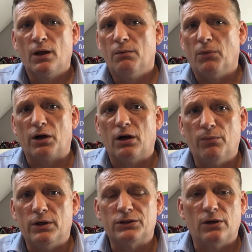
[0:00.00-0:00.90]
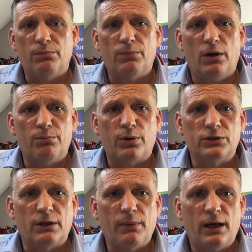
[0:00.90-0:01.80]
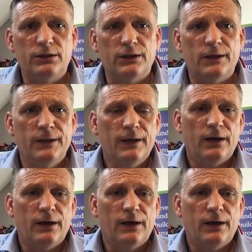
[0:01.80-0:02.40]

might come with its own project manager,